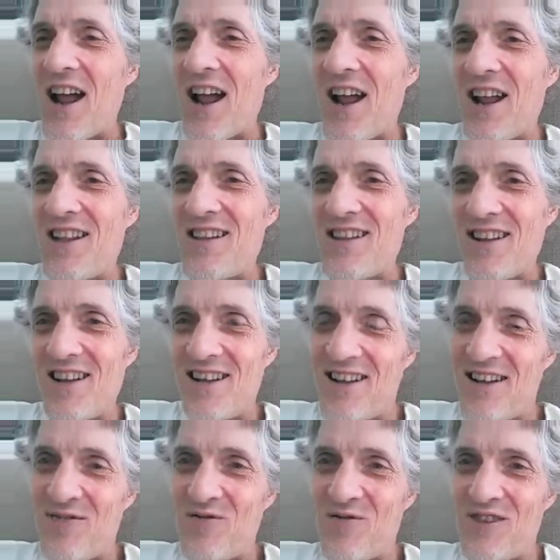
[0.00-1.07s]
And then
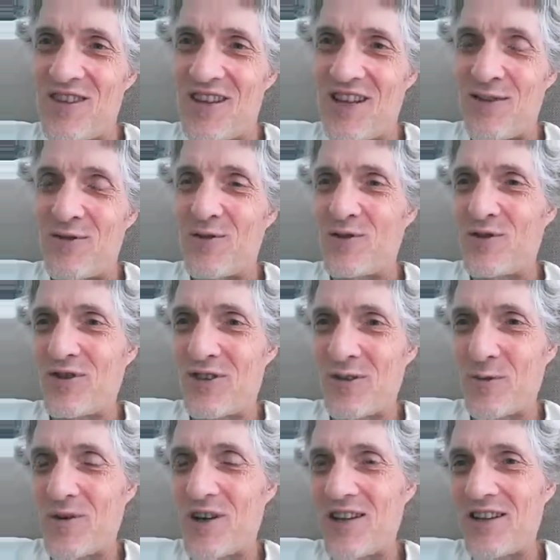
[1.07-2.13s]
after a
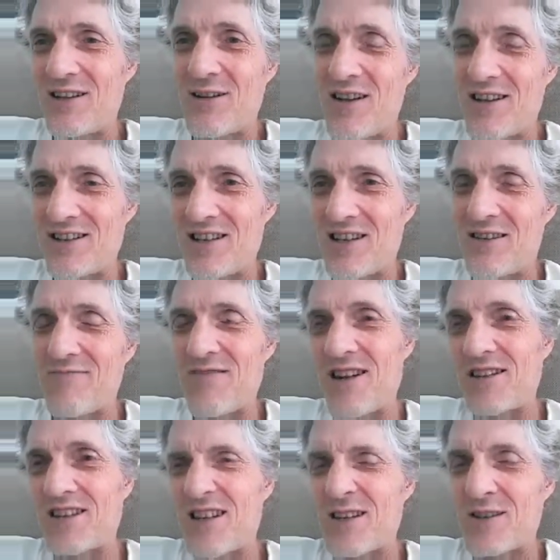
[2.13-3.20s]
little while, I'll
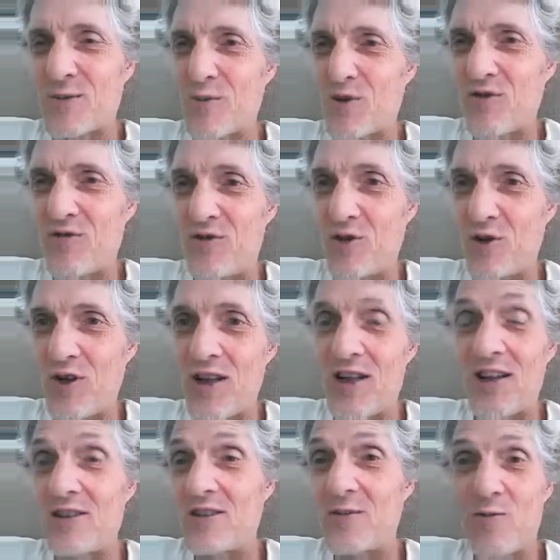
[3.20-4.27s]
take a spoonful,
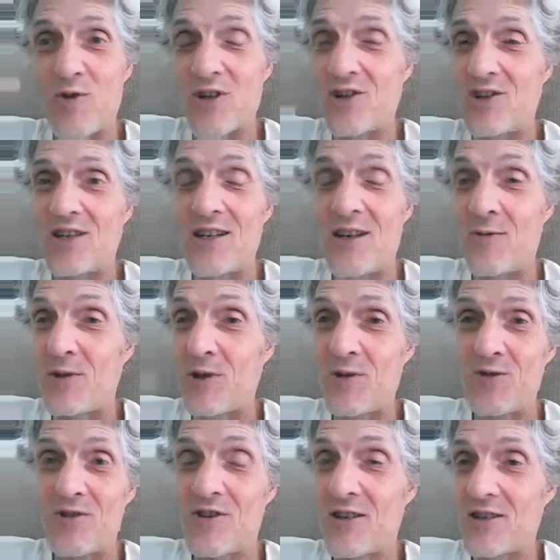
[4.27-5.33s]
and I just washed it down with a
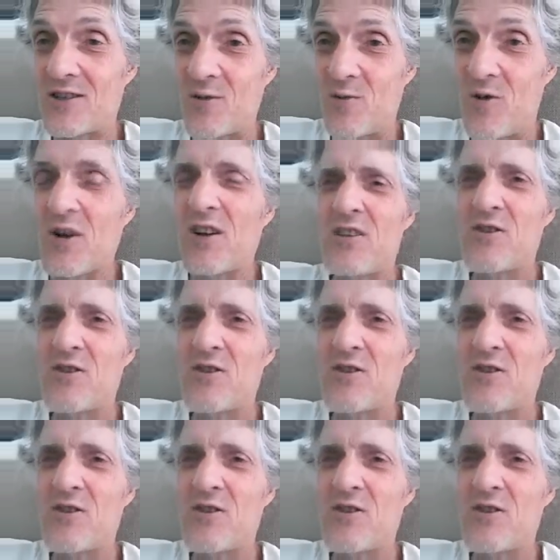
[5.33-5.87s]
huge glass of water.